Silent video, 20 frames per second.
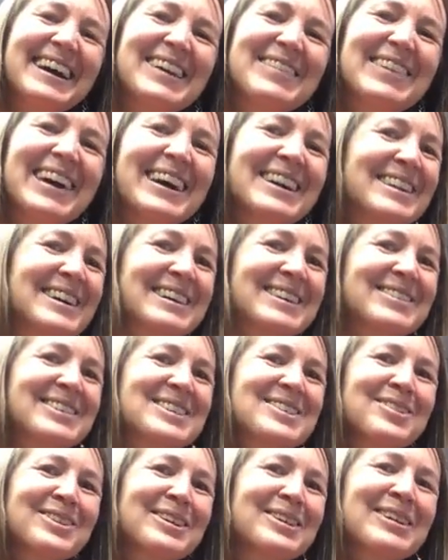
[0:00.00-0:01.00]
I thought it
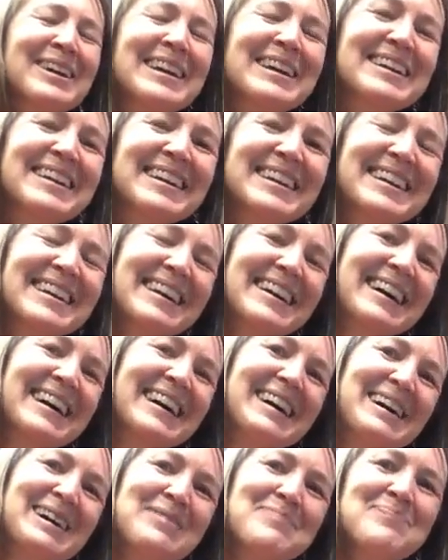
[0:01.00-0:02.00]
was really great.
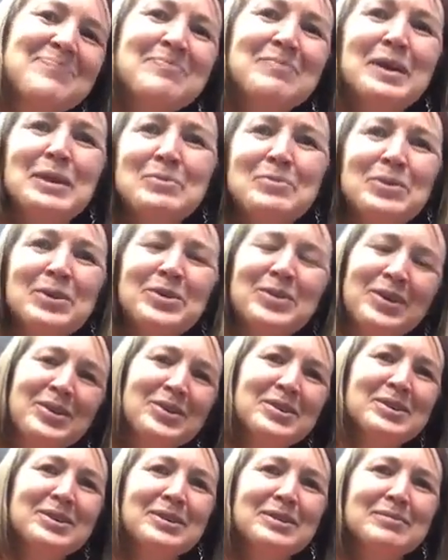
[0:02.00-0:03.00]
But with
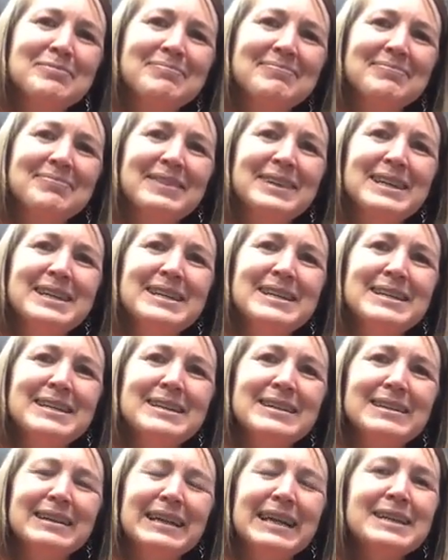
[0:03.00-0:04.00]
all
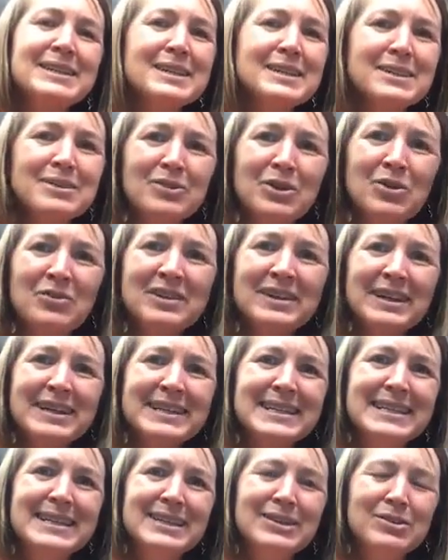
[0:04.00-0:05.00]
the cases of
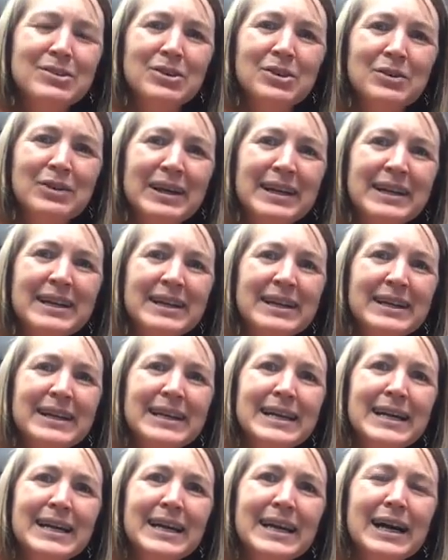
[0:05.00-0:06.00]
COVID-19 going
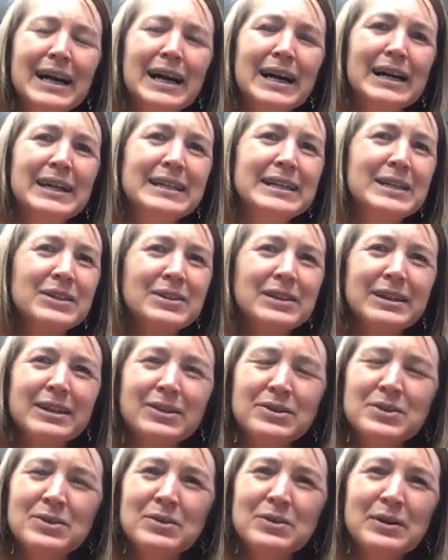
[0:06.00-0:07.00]
here
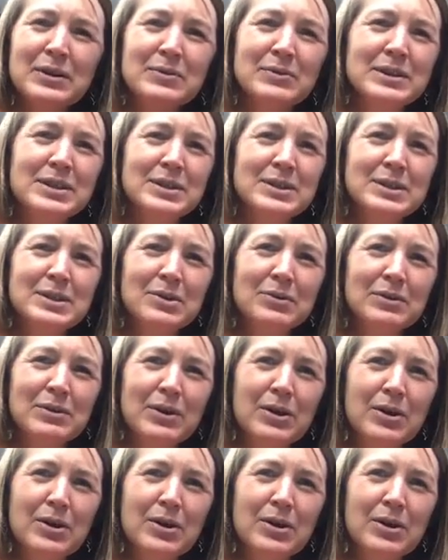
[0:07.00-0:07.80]
in Arizona, we just